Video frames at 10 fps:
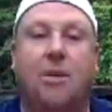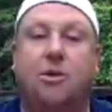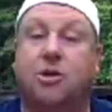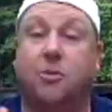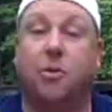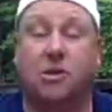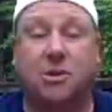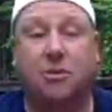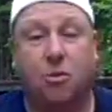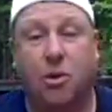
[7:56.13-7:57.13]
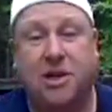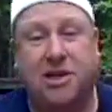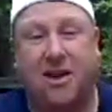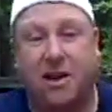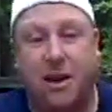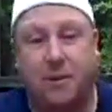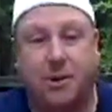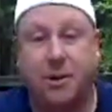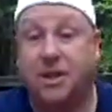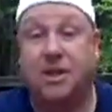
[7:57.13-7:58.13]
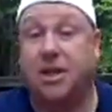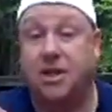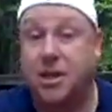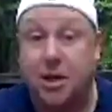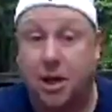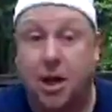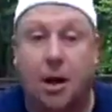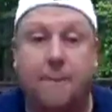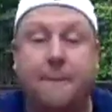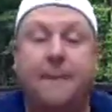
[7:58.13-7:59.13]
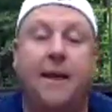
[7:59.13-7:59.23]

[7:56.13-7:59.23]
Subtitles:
to support some of the retail opportunities that continue to come